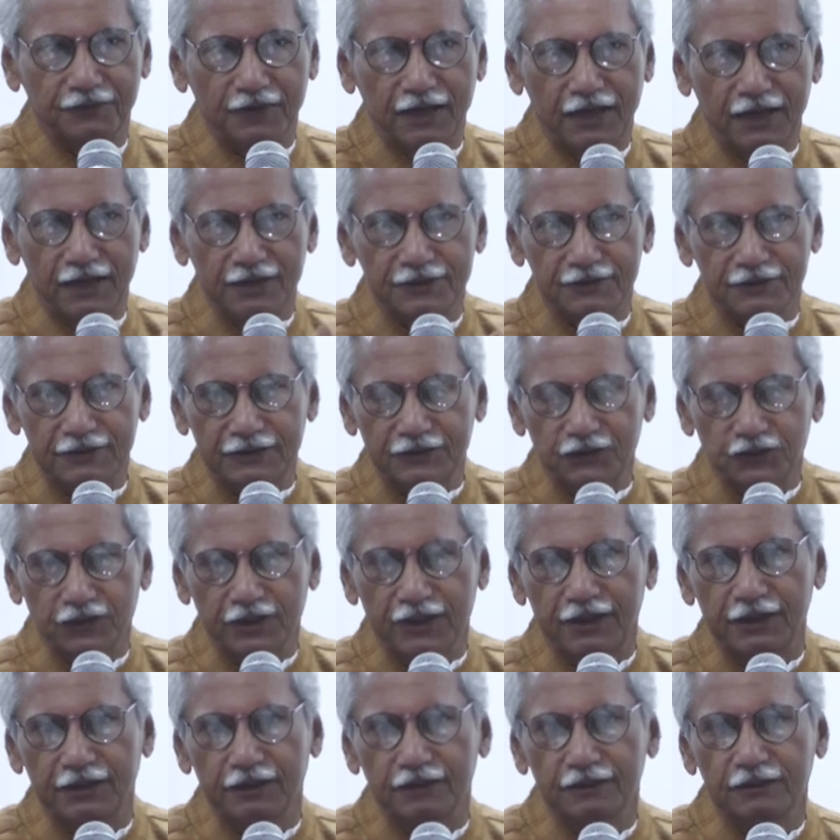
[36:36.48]
as the
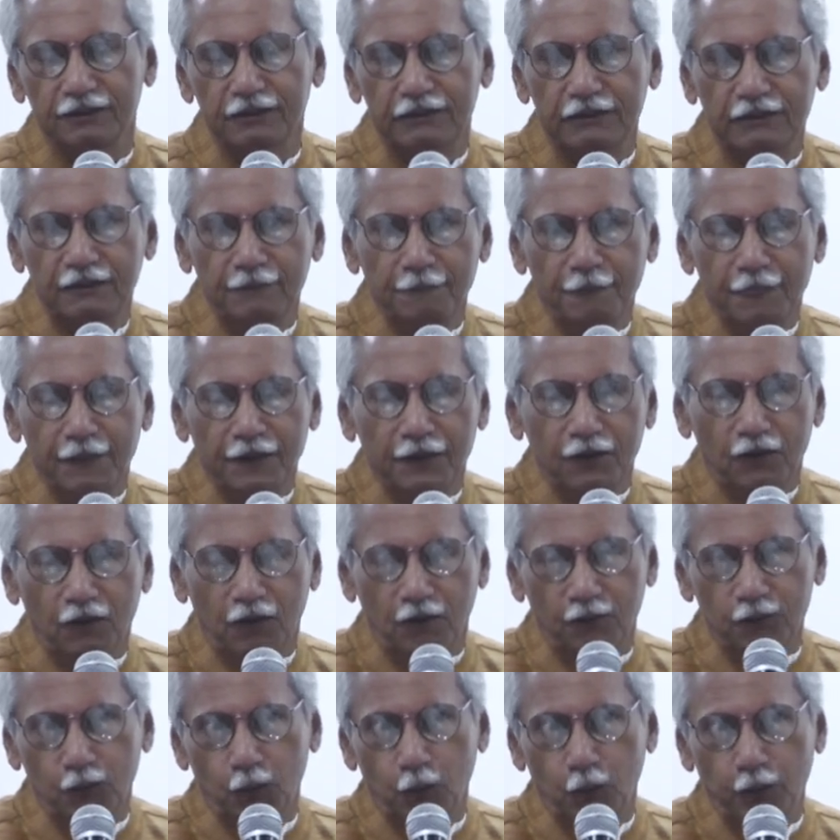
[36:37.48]
chair
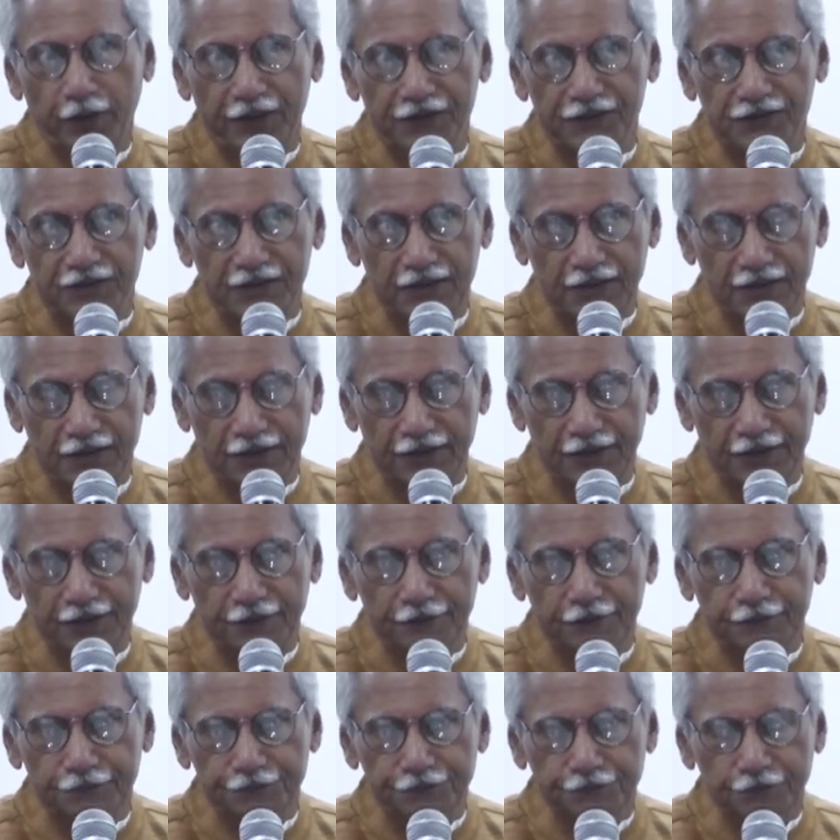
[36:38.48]
of the OSCE
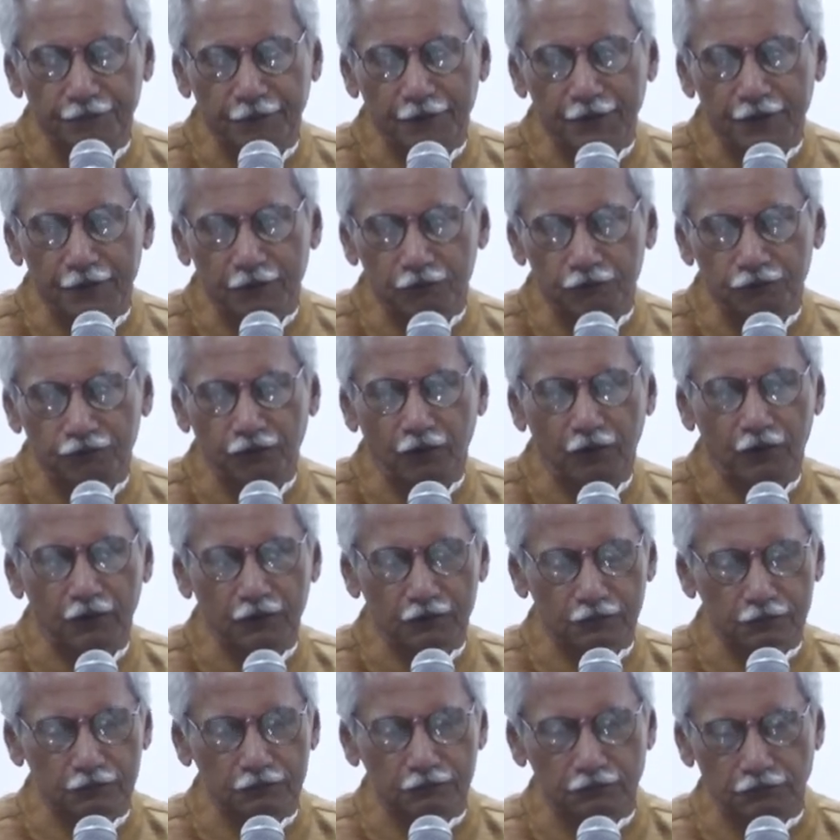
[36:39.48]

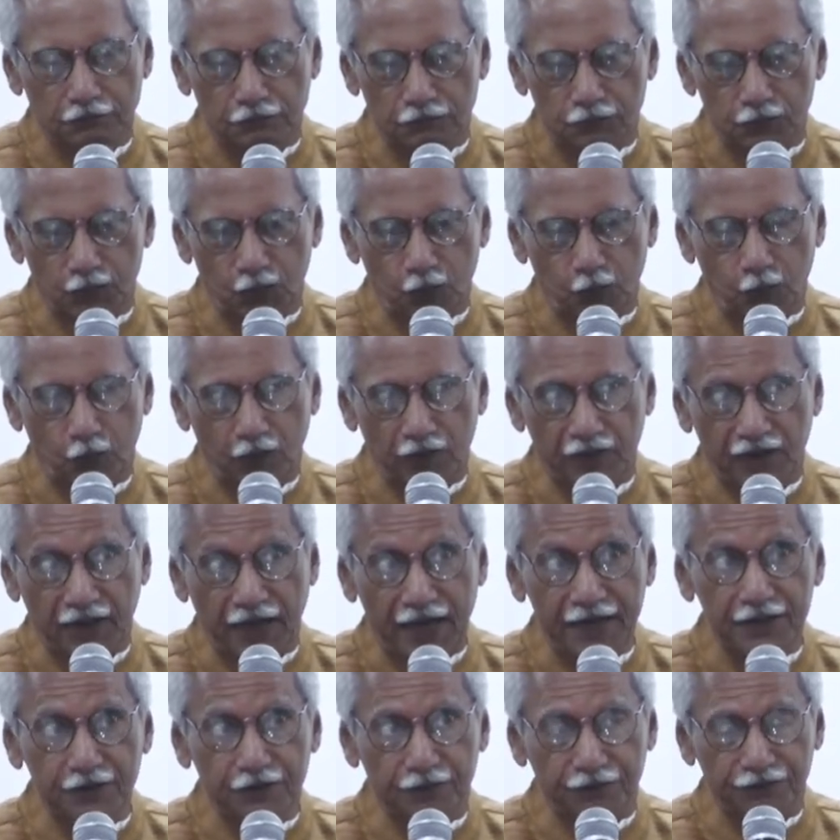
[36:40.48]
for what
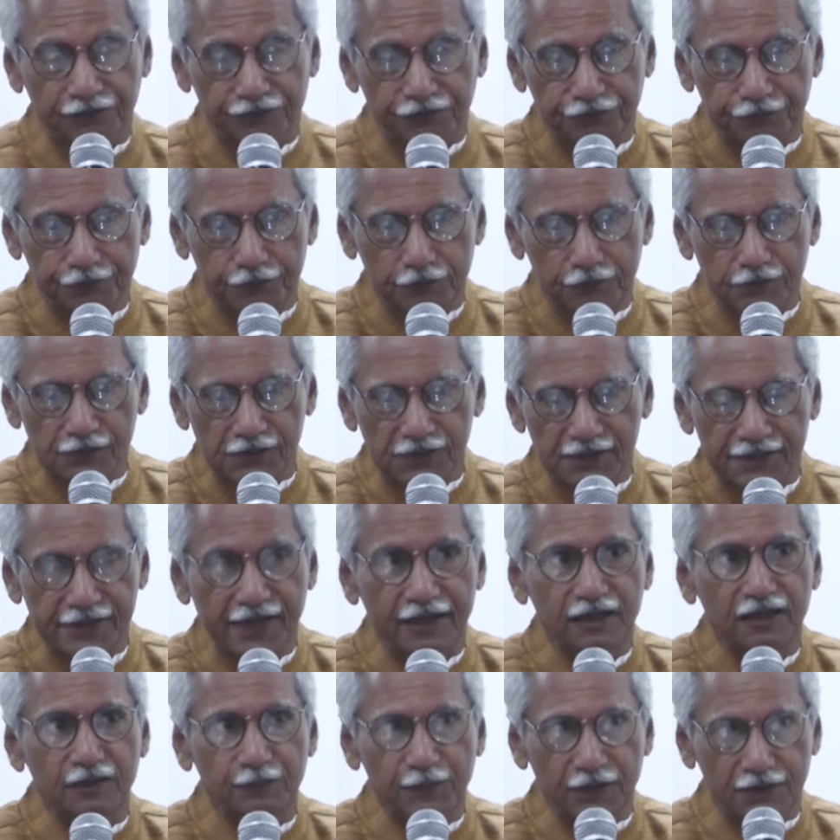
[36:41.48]
kind of
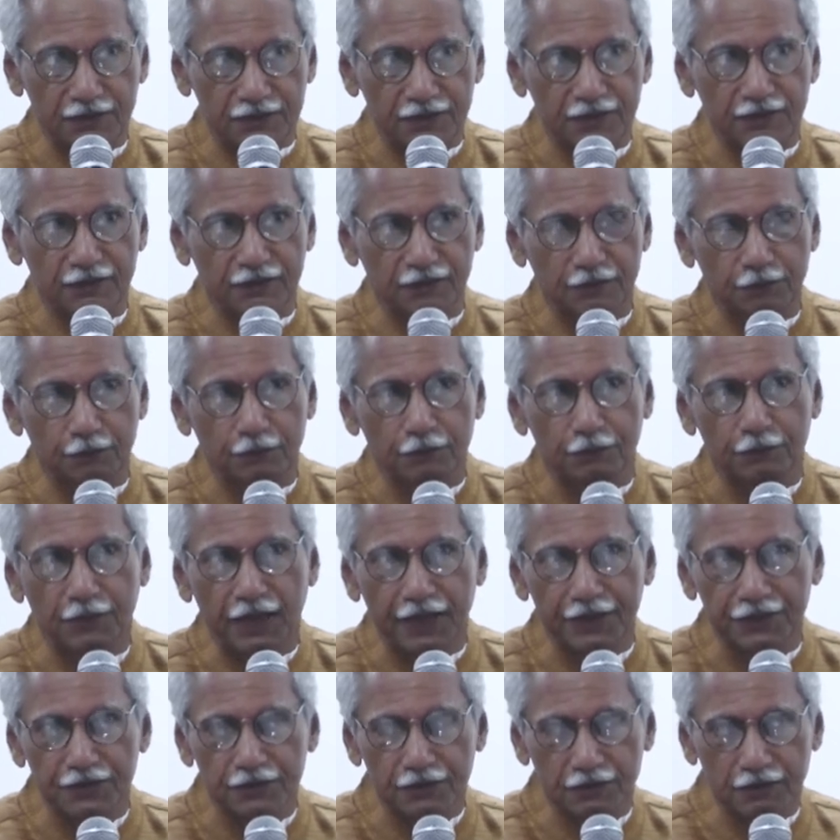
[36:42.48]
settlement
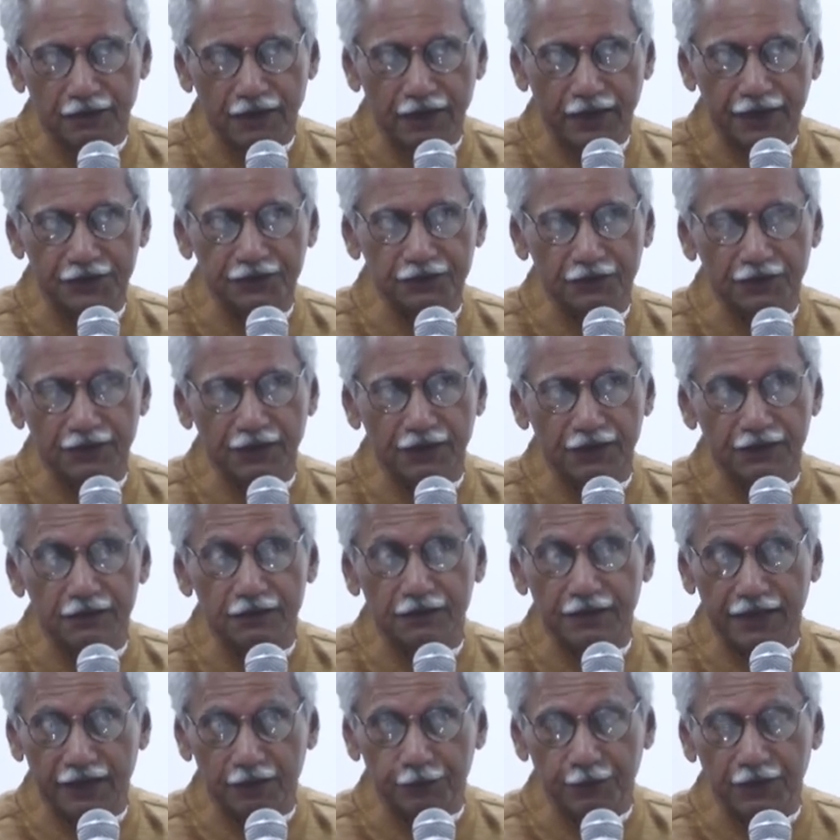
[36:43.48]
might actually
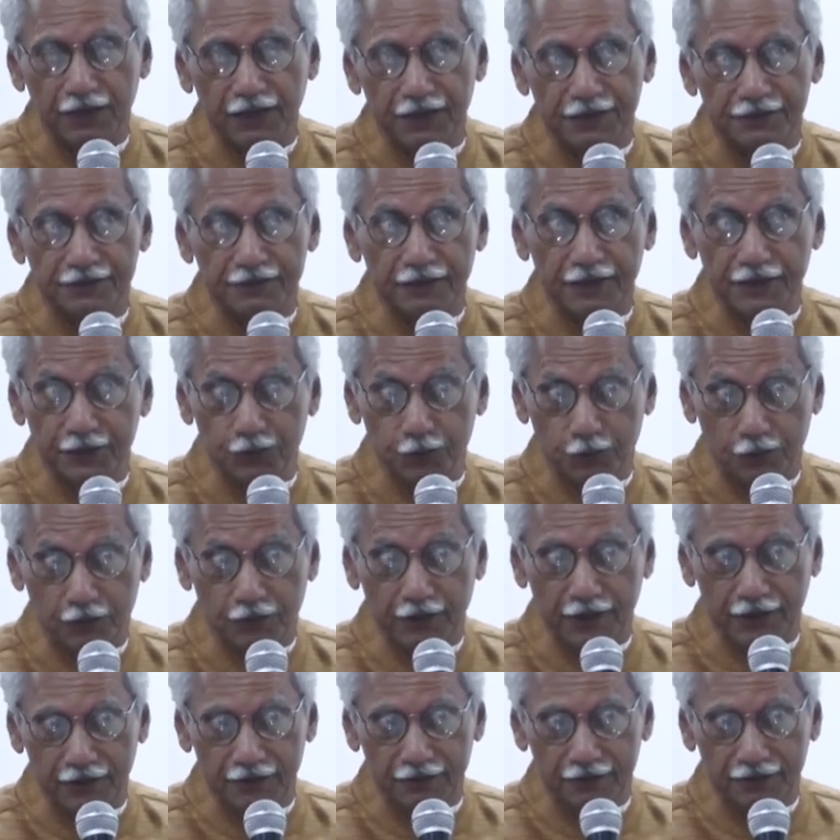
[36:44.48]
take place in Ukraine?